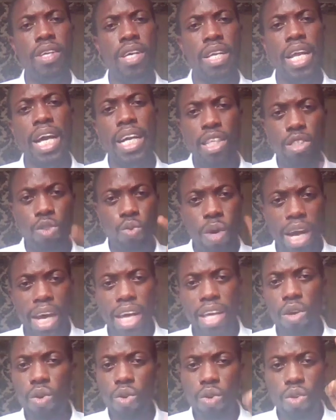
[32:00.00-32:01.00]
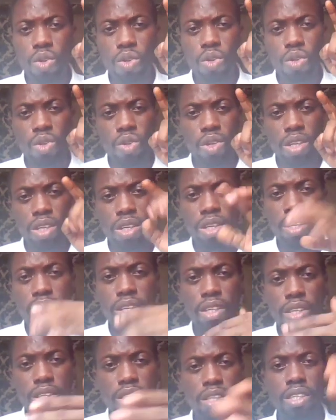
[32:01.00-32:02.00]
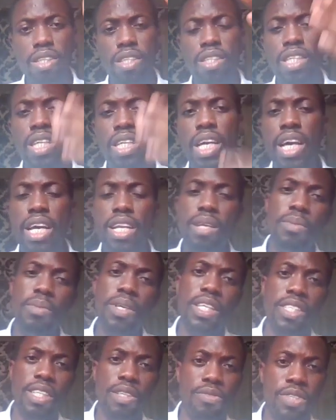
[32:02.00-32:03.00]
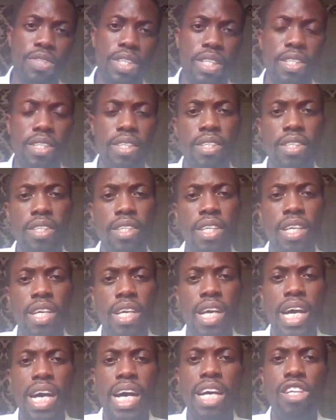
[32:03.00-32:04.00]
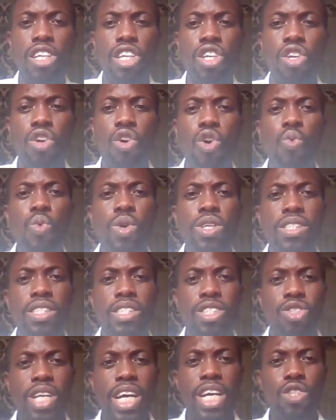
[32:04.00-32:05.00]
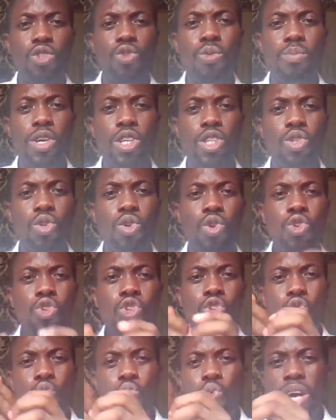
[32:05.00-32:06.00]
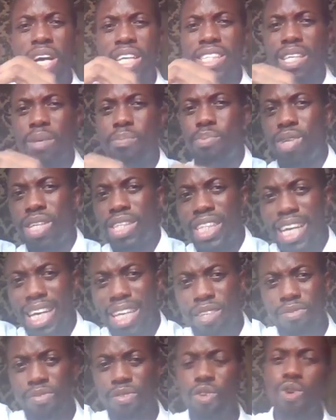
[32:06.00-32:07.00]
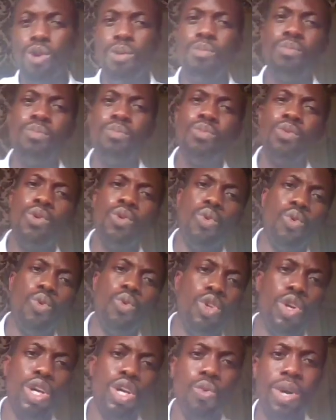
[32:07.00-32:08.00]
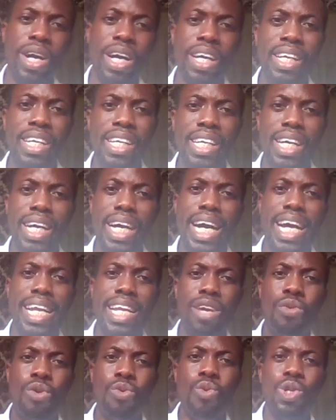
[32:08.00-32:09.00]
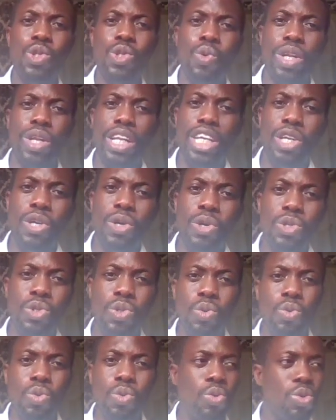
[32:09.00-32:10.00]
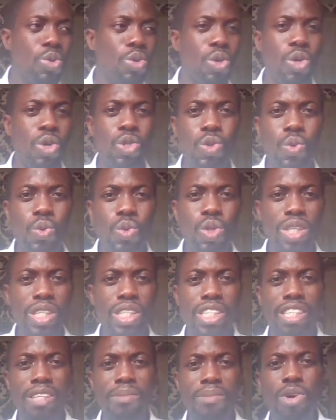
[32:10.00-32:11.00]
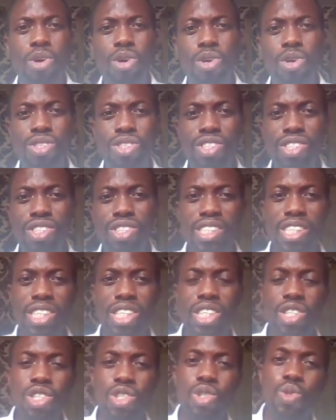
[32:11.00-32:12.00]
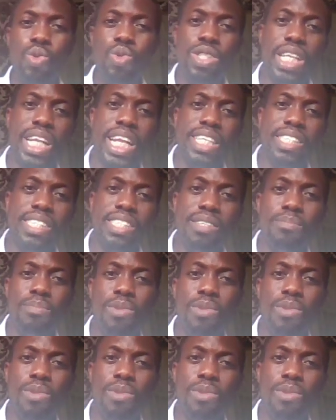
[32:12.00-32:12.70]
And that is why the enemy is afraid. And he always try to make sure we are separated from Oyoiwa. And if we want to link us to also demons, useless